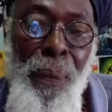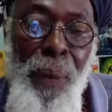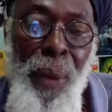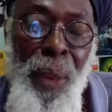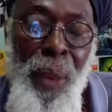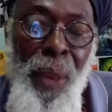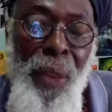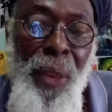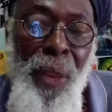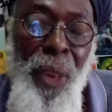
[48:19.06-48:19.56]
You
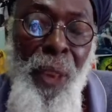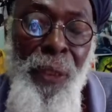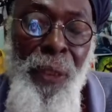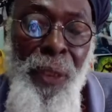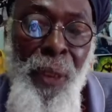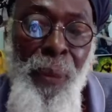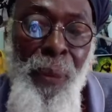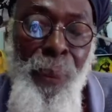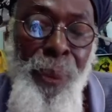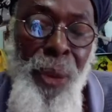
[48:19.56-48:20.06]
can say you have
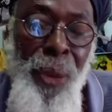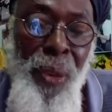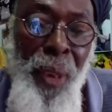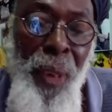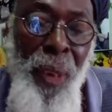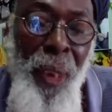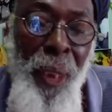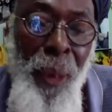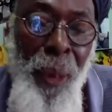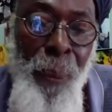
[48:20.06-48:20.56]
seven priests
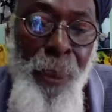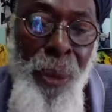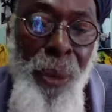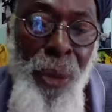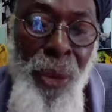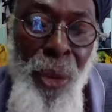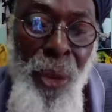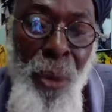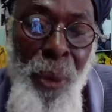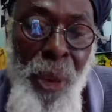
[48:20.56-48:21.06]
and a high
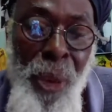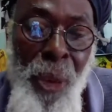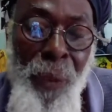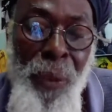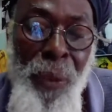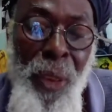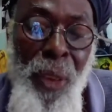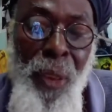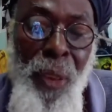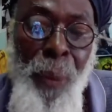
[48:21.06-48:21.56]
priest. How many of
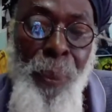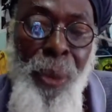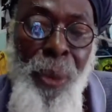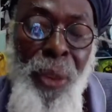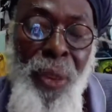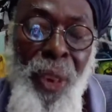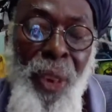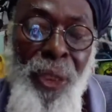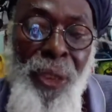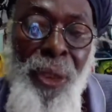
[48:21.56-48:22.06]
these are
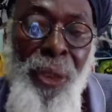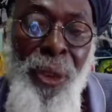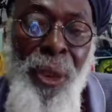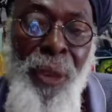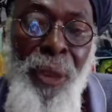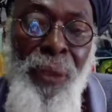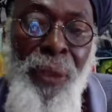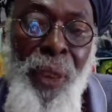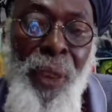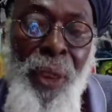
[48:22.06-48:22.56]
priests are
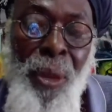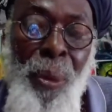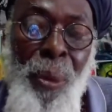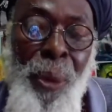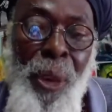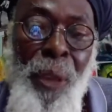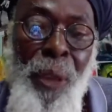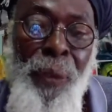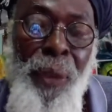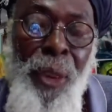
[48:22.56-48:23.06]
certified? How
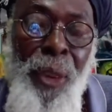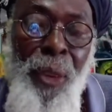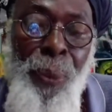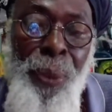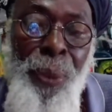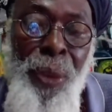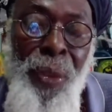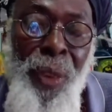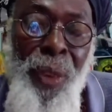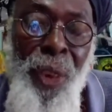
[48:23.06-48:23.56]
many of these
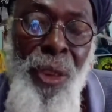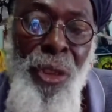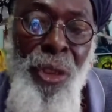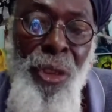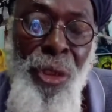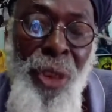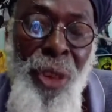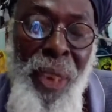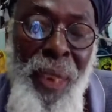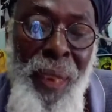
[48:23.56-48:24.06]
priests are
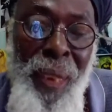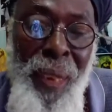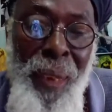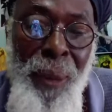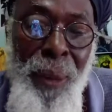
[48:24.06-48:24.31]
trained?